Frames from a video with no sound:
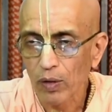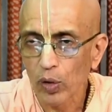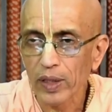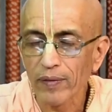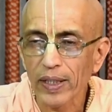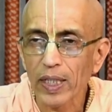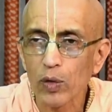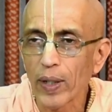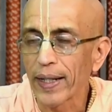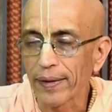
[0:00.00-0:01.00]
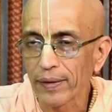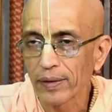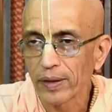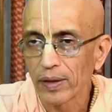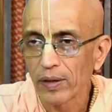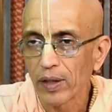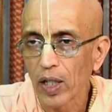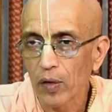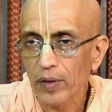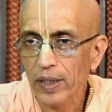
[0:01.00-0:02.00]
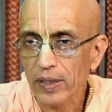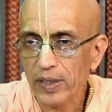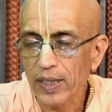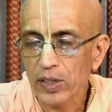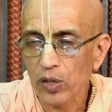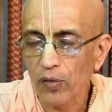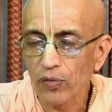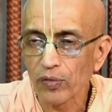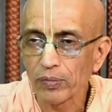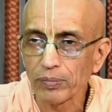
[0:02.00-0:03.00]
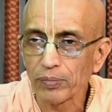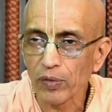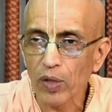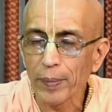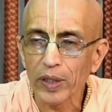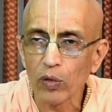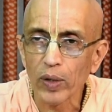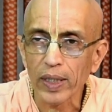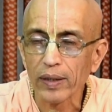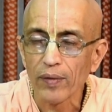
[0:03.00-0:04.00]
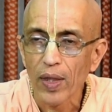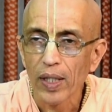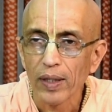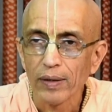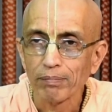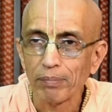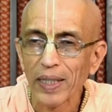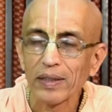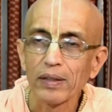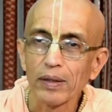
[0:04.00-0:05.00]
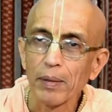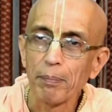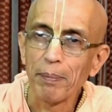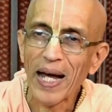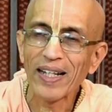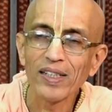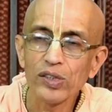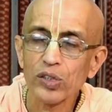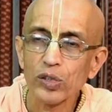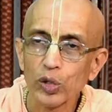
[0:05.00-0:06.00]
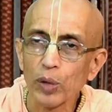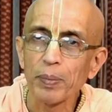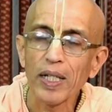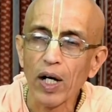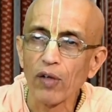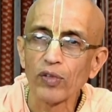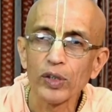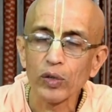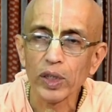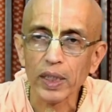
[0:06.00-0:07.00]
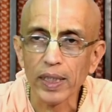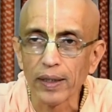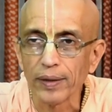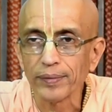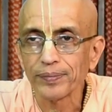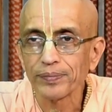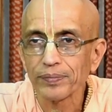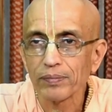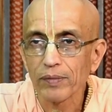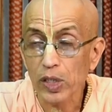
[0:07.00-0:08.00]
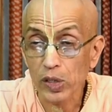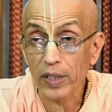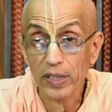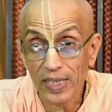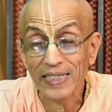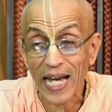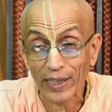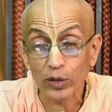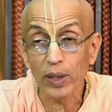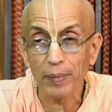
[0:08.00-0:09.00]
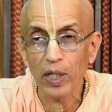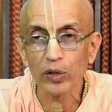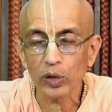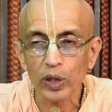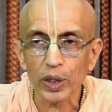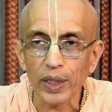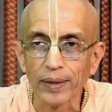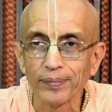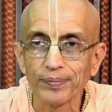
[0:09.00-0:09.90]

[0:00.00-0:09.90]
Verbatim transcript: whatever required out of the results of performing your work. But the balance should be offered to Krishna, because the results actually belong to Krishna.